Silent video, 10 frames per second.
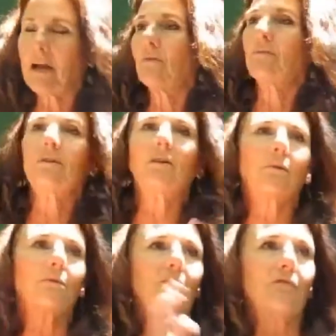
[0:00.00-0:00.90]
I, uh, you know, we
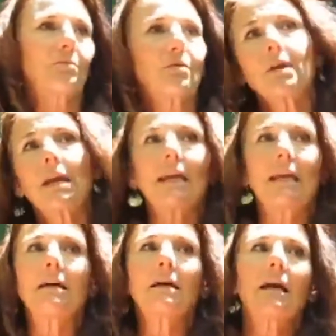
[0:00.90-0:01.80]
went from three.
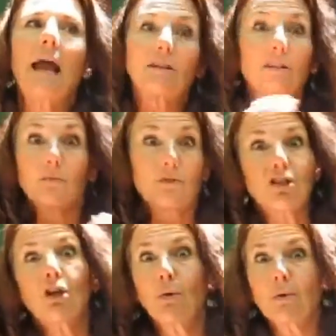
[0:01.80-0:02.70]
Actually, there was
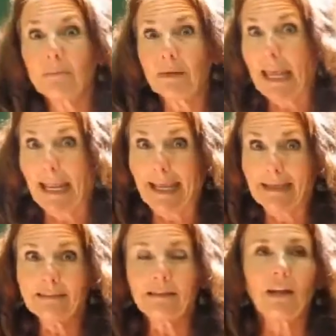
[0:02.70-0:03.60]
two in the beginning.
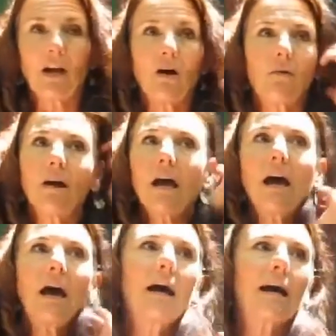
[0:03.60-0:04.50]
You know,
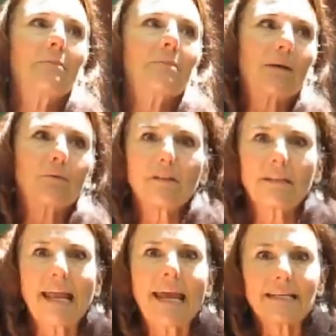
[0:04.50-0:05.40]
uh, back with
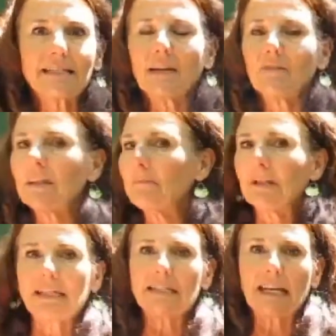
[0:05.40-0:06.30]
Linnaeus and everything,
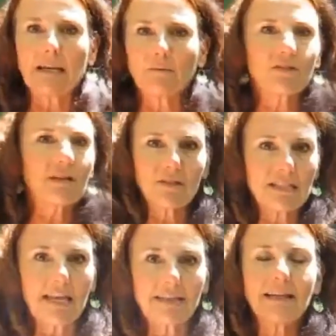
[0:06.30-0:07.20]
plants and animals. That was
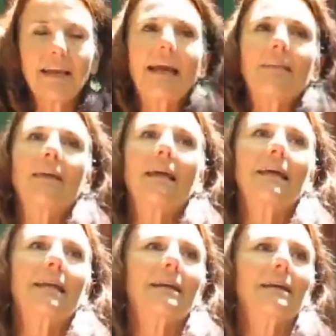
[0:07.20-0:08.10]
it. And
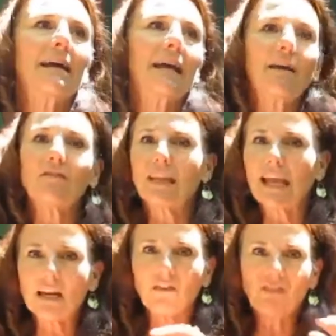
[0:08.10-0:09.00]
then, and everything
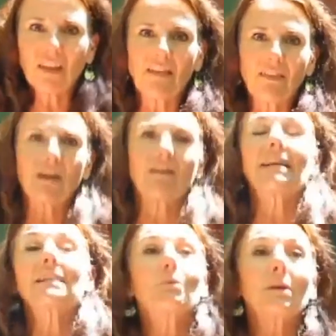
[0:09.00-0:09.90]
had to fit in there. And
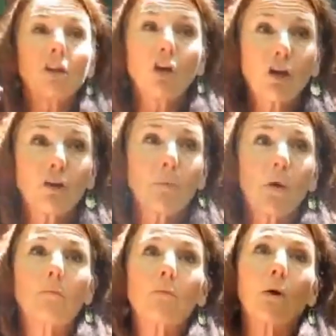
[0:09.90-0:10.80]
as we learn more
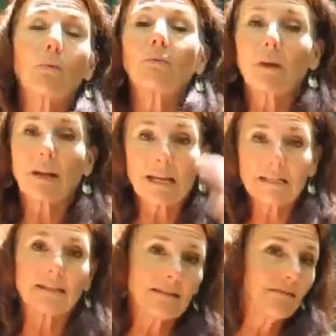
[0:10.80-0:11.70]
and more, we realize
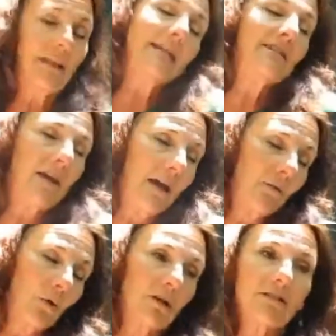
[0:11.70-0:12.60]
that that's not how it
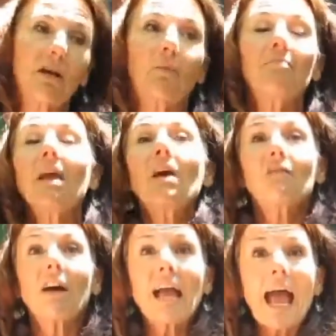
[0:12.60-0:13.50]
works. So,
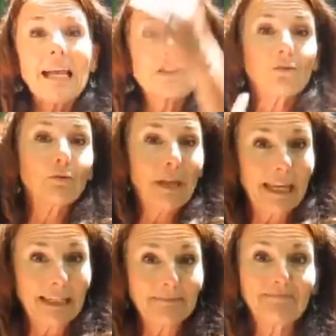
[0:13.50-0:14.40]
fungi has their own
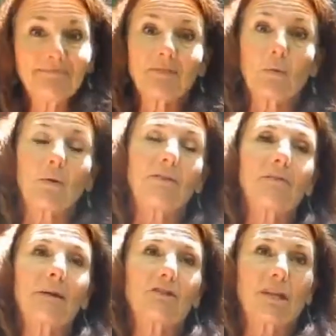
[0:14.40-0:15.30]
kingdom. They're one of the
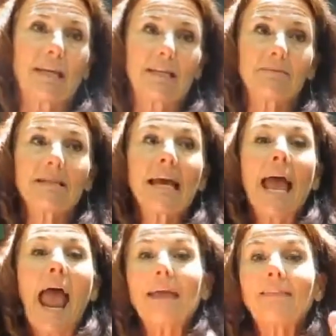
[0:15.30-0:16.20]
major kingdoms,
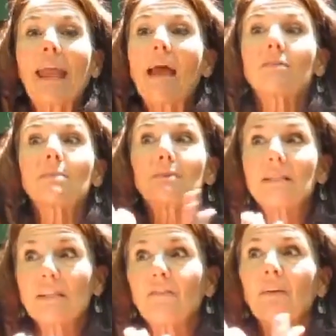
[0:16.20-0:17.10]
and they have
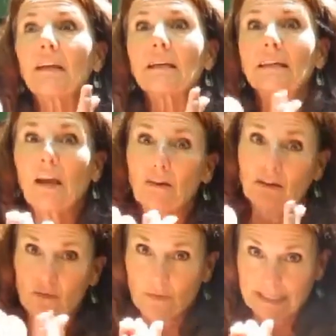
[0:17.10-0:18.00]
specific
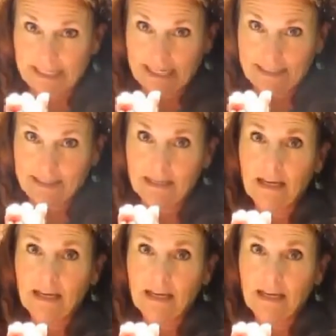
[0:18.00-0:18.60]
characteristics.